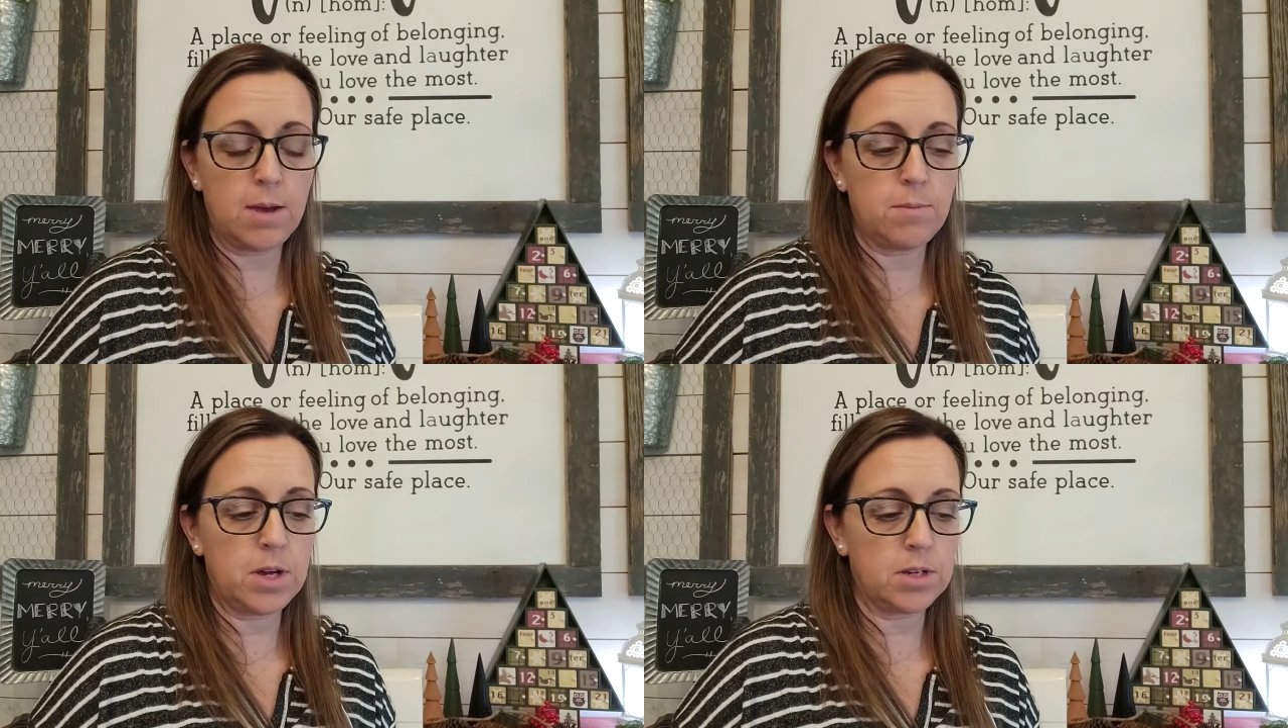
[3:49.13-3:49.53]

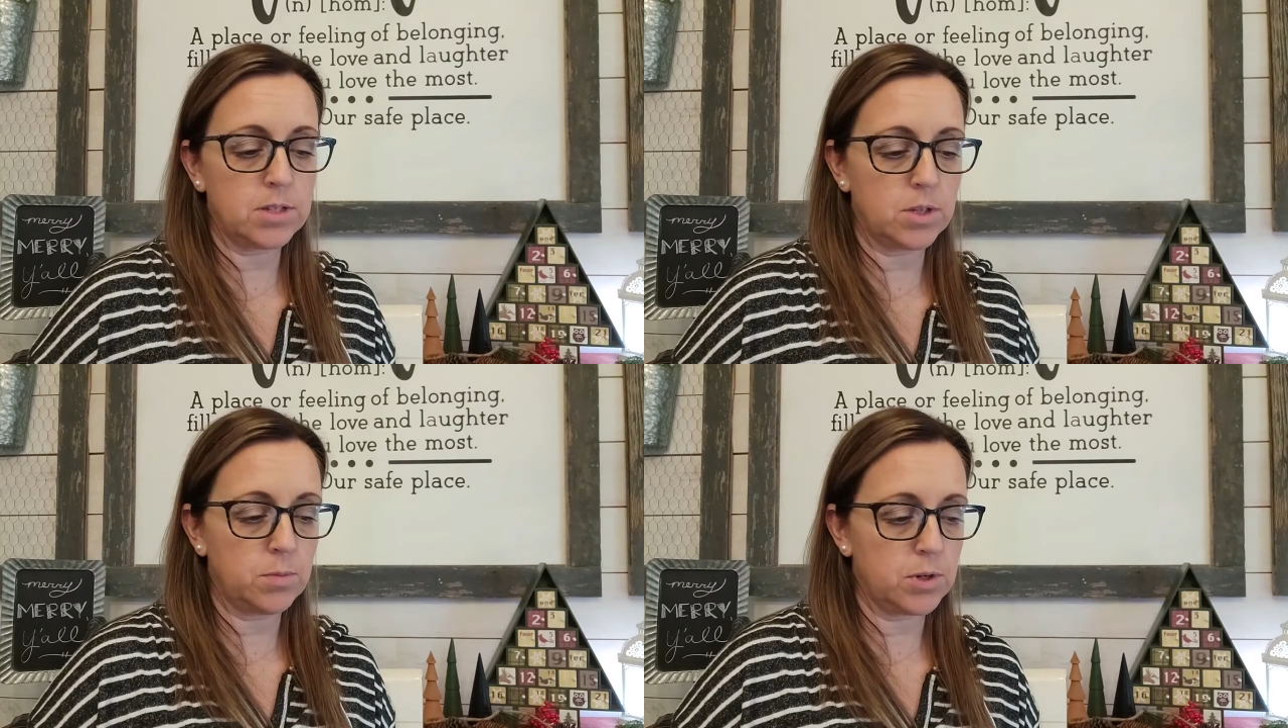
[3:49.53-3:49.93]
I'm not
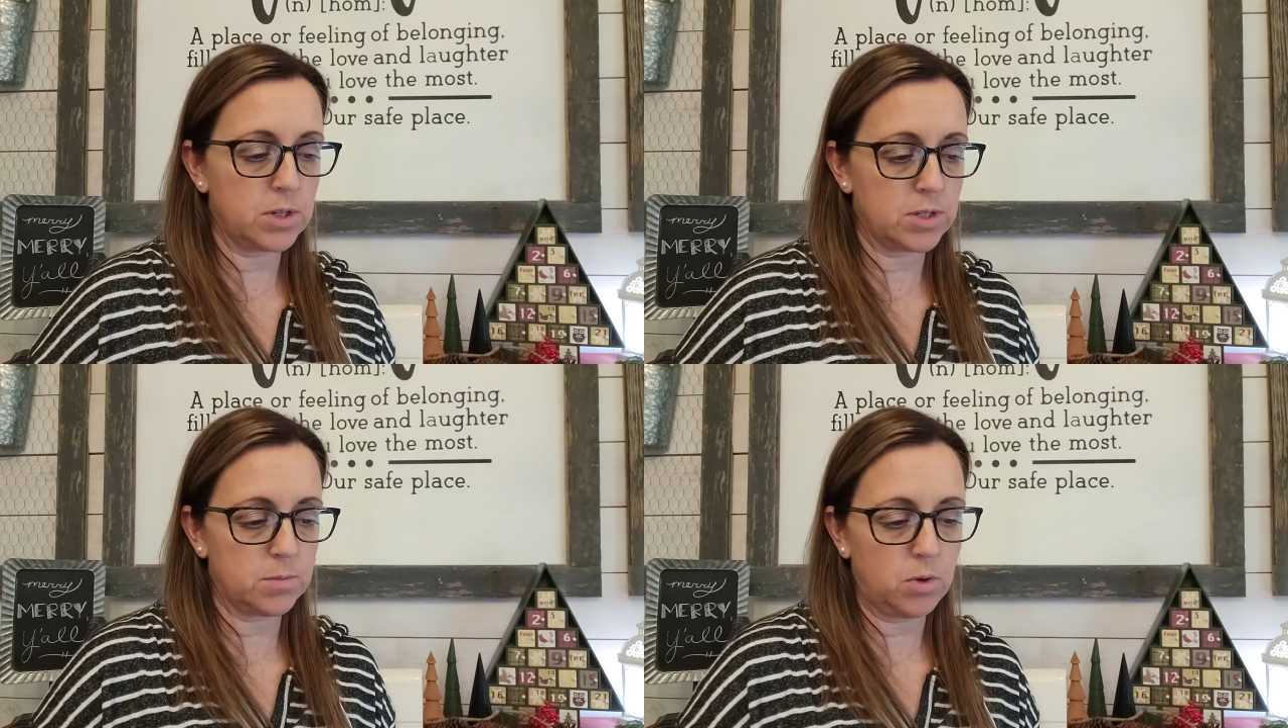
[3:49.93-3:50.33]
super
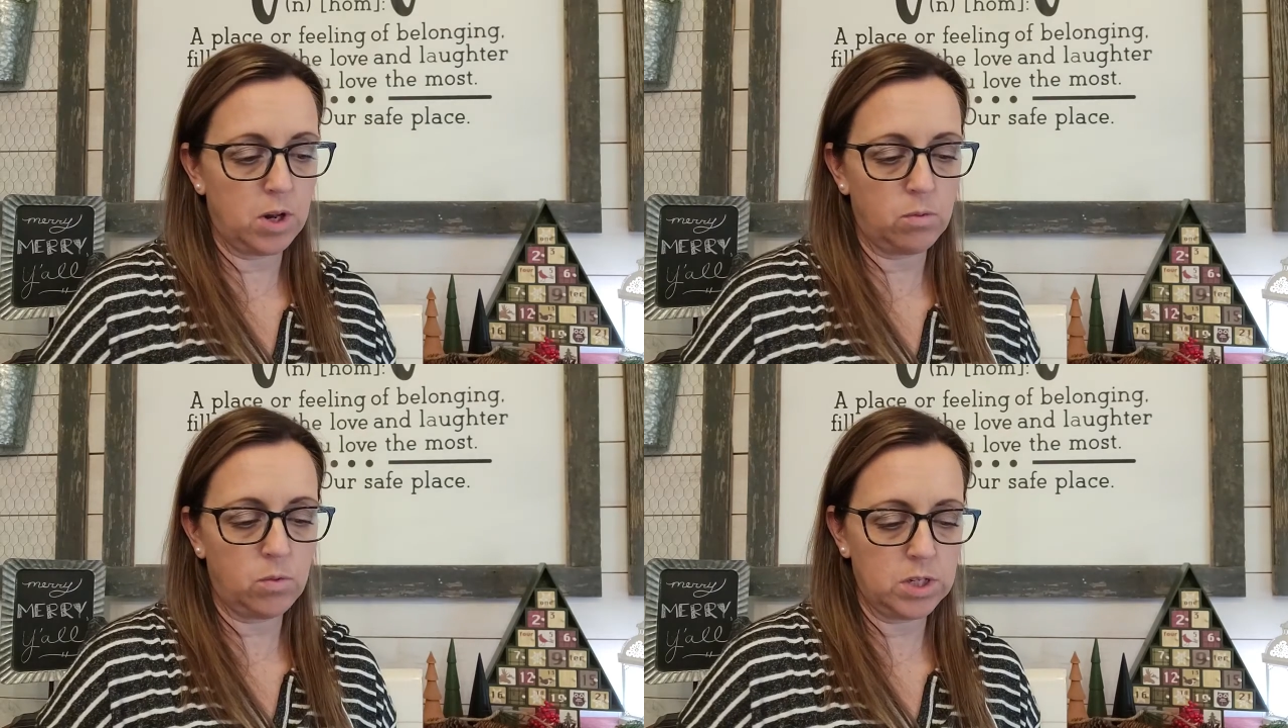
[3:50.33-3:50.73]

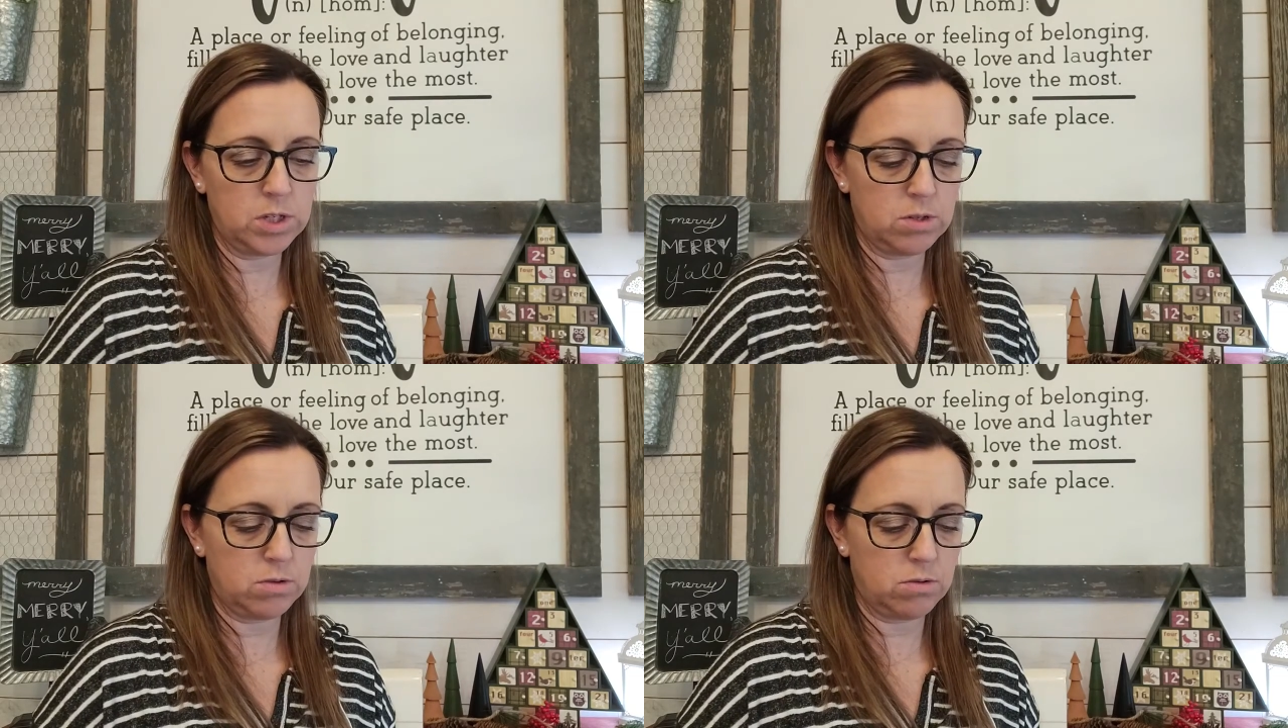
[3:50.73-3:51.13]
disappointed.
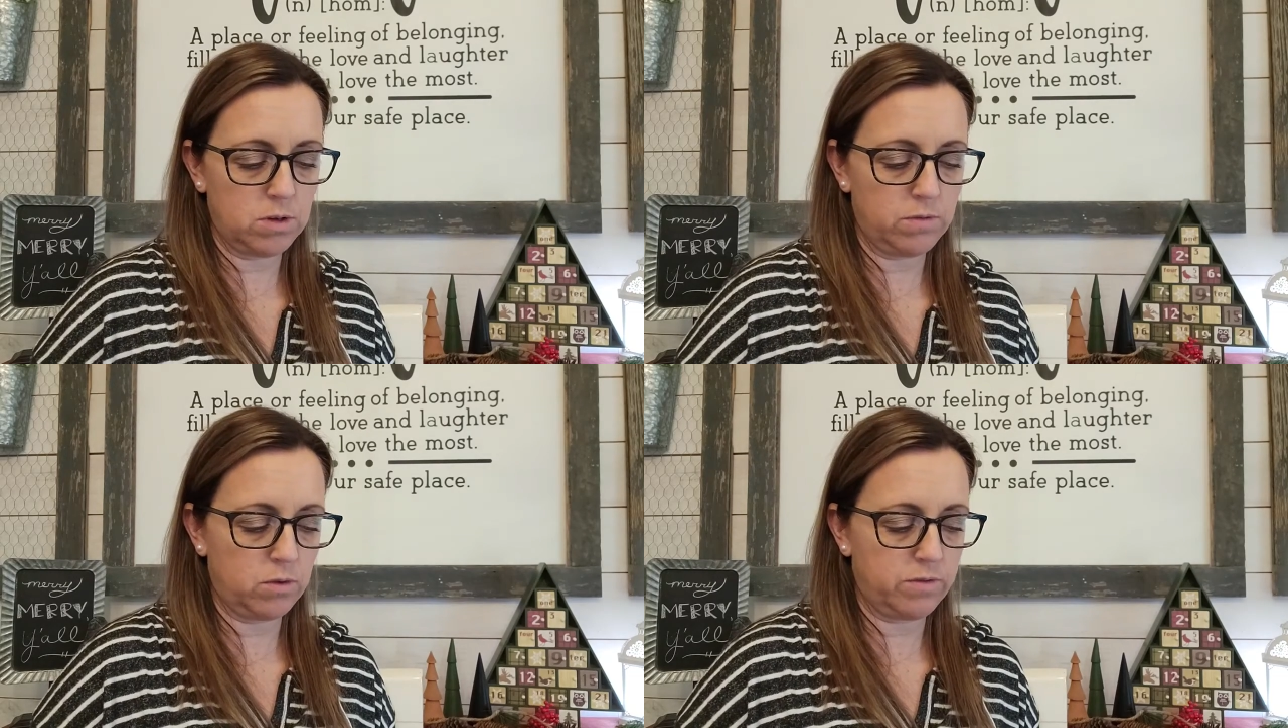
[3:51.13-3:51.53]
One, two,
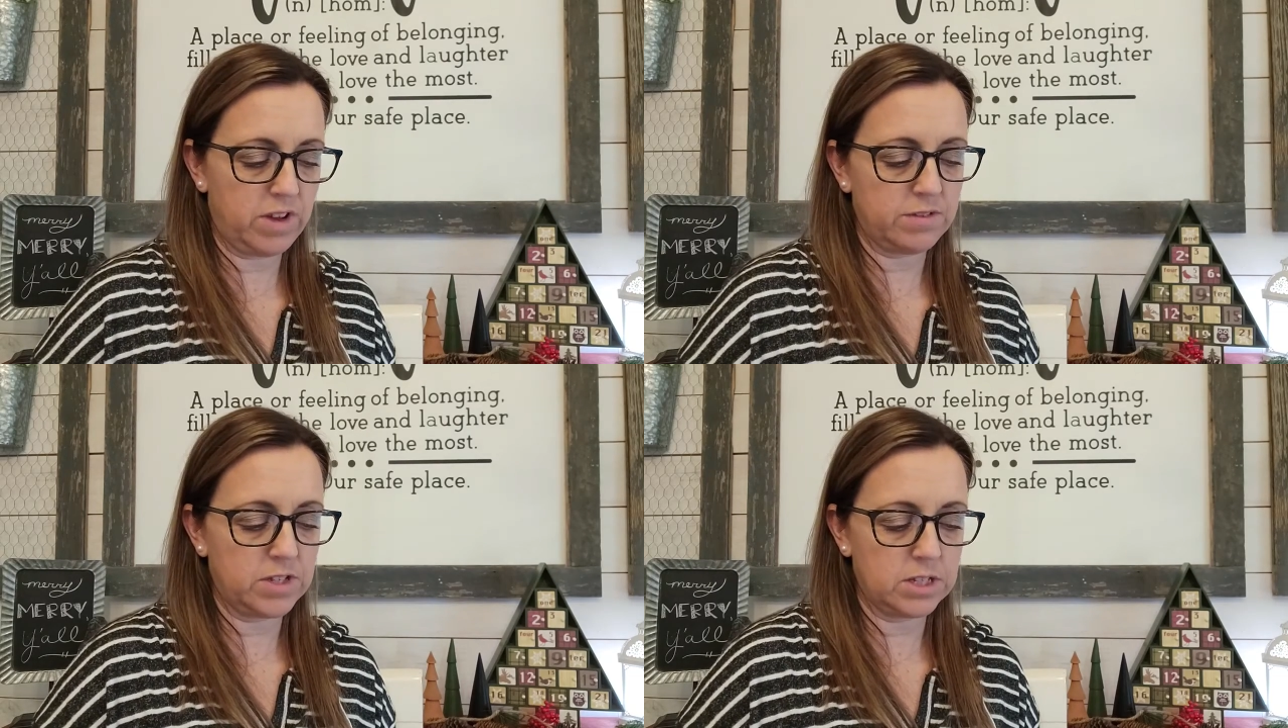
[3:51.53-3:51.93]
three, four,
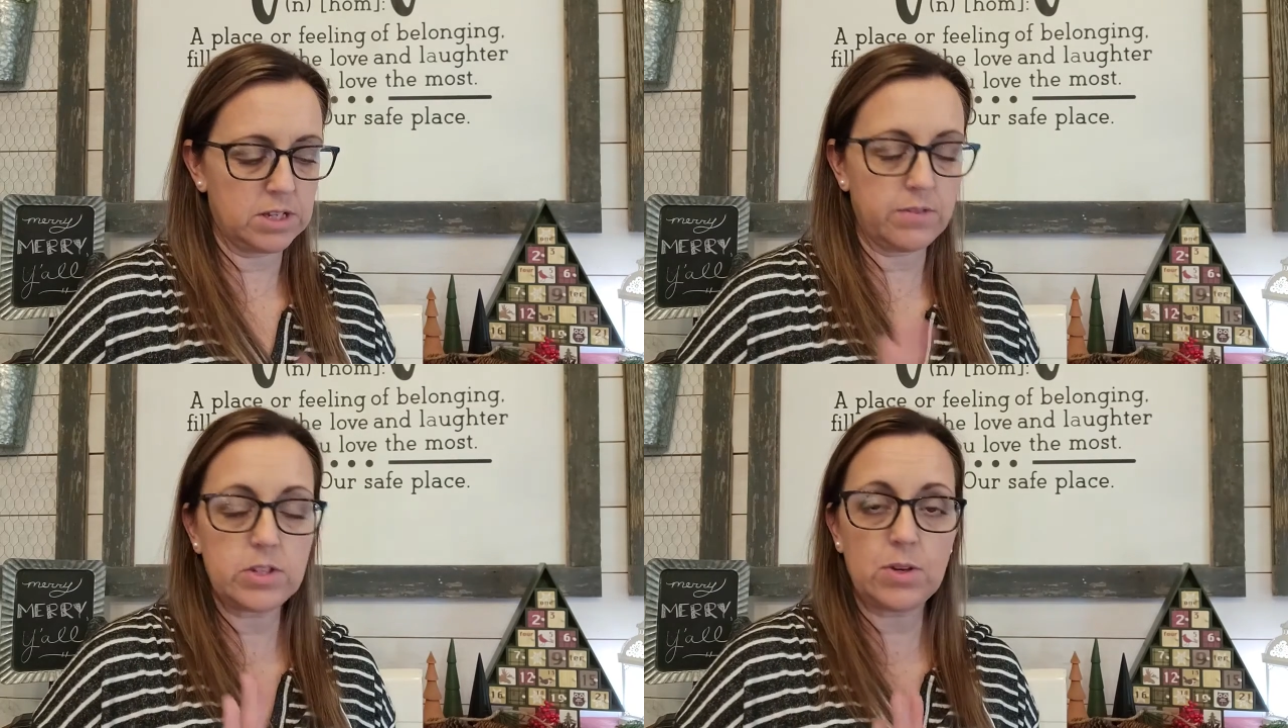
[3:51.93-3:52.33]
five, six,
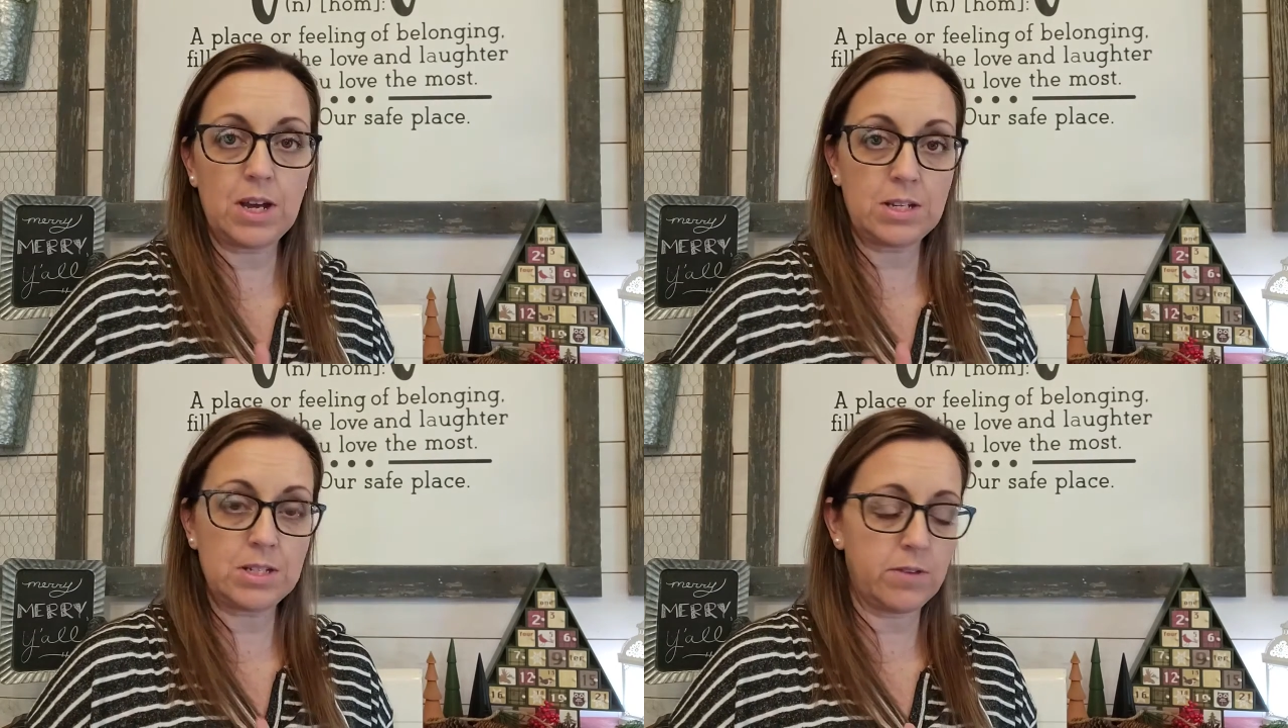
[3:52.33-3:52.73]
seven. So I
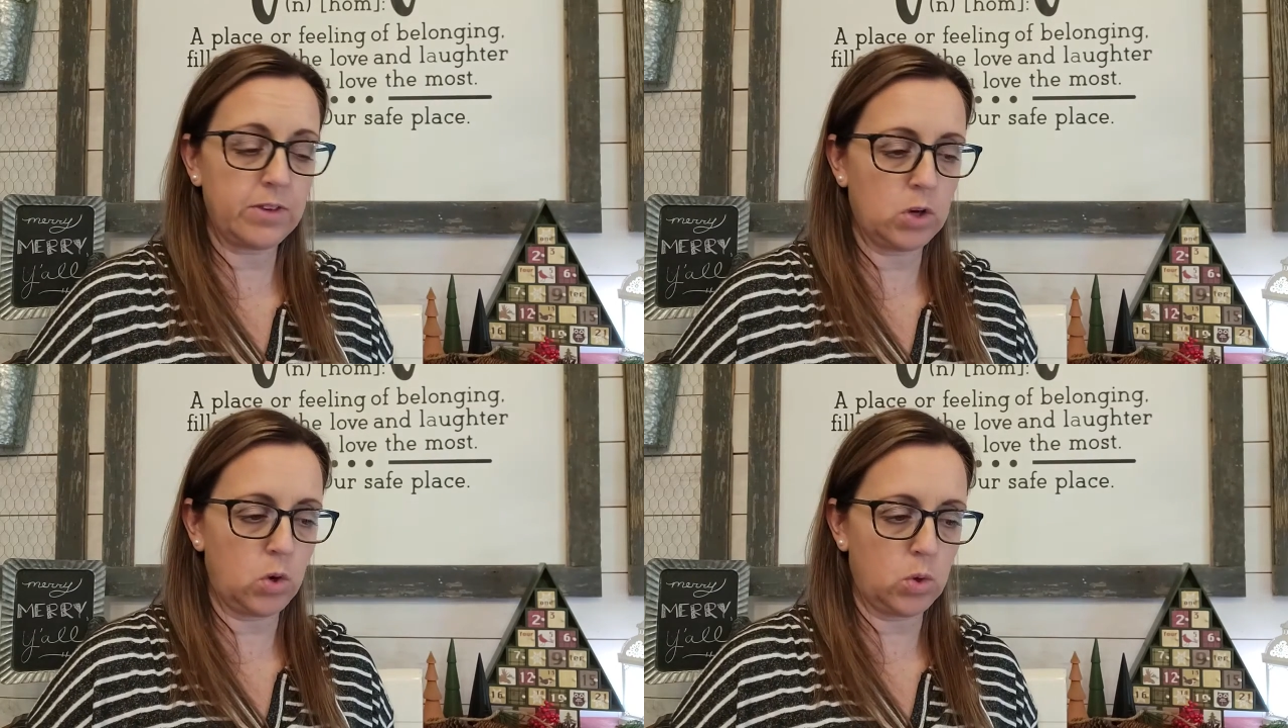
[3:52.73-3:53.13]
had
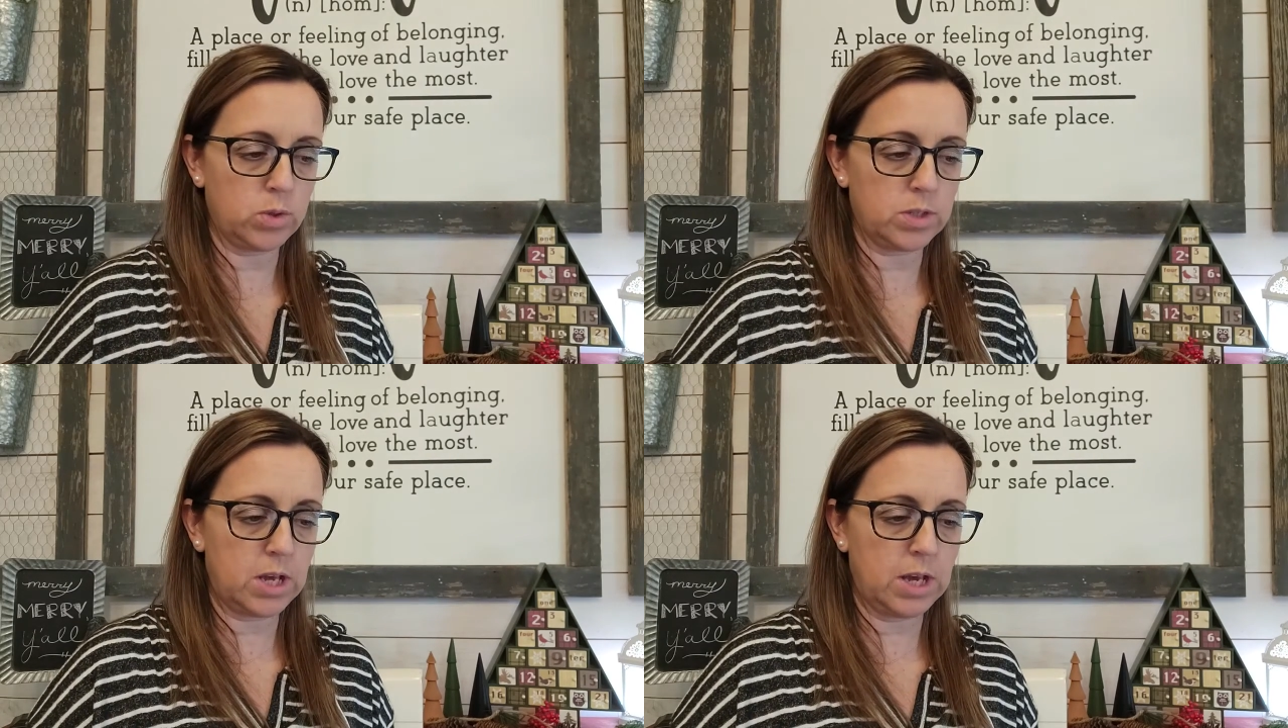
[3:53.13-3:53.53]
seven goals,